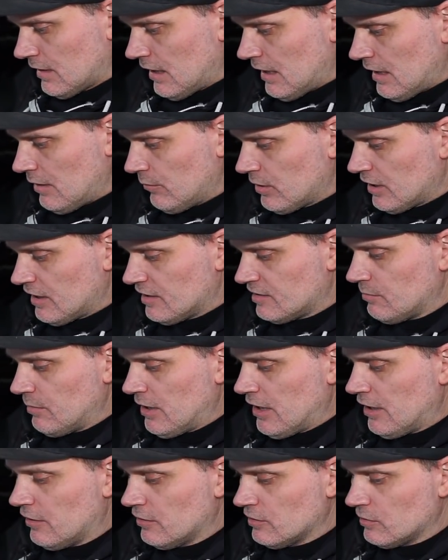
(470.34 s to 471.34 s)
And we got some
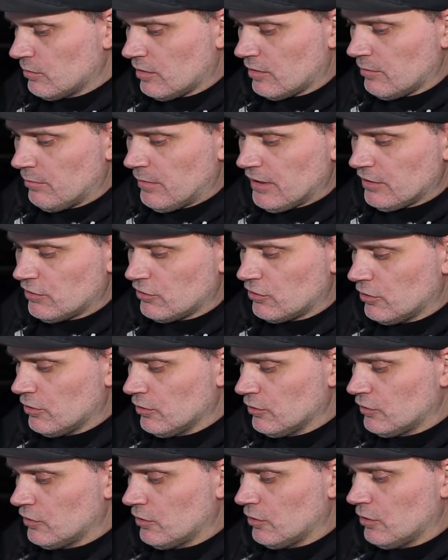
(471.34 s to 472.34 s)
errors with the
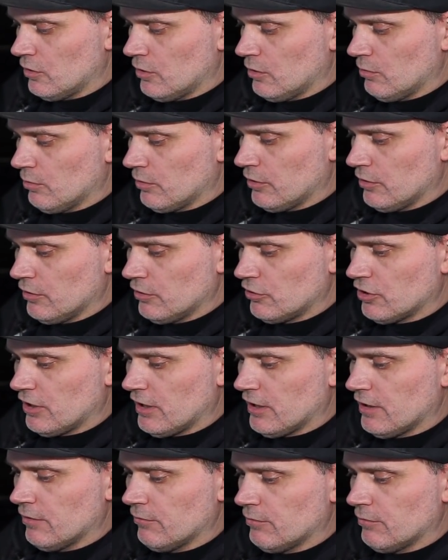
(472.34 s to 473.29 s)
Maestro, so we're going to try to